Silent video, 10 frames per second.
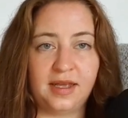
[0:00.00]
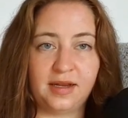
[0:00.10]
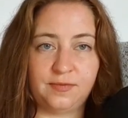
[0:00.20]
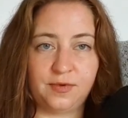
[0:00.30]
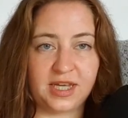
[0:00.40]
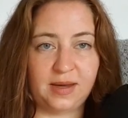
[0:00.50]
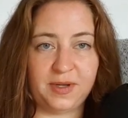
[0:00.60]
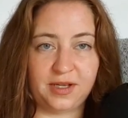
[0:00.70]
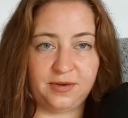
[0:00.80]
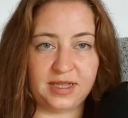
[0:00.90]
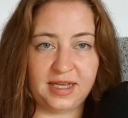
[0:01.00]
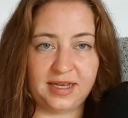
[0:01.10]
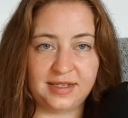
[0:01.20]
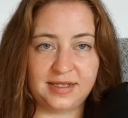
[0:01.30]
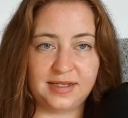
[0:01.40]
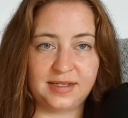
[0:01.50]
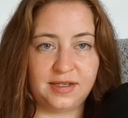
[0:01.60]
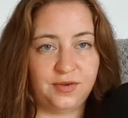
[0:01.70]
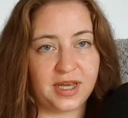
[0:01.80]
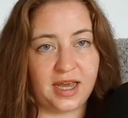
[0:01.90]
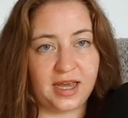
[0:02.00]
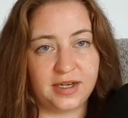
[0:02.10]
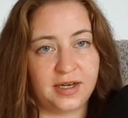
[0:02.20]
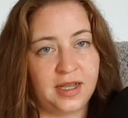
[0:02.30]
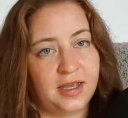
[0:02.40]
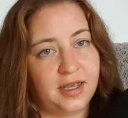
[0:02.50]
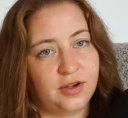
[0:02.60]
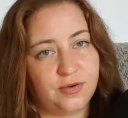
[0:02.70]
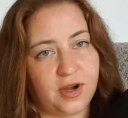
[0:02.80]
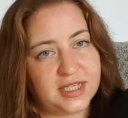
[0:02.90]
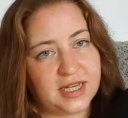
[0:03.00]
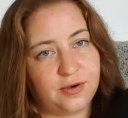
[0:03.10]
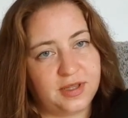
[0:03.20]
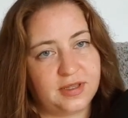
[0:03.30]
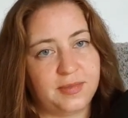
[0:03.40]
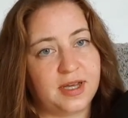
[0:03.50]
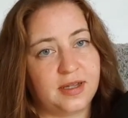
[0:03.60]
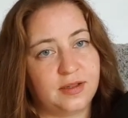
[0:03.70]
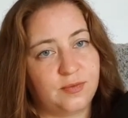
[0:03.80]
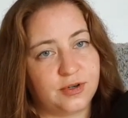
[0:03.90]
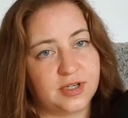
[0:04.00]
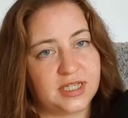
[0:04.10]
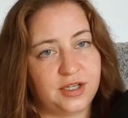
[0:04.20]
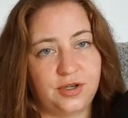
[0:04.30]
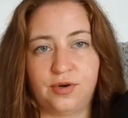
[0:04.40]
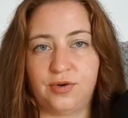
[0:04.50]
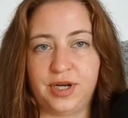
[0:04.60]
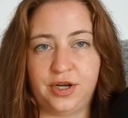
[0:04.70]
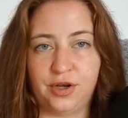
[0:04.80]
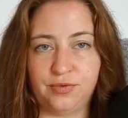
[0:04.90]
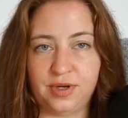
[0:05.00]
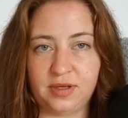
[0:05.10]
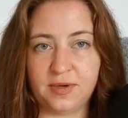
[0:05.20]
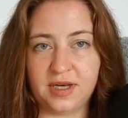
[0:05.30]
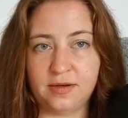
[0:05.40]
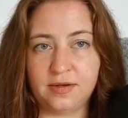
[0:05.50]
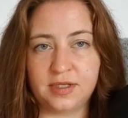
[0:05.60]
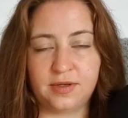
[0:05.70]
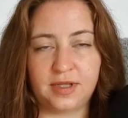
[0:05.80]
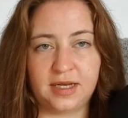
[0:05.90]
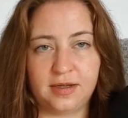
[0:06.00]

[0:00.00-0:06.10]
In vocabulary lists, you can cross out with the pen the words that you already know really well so that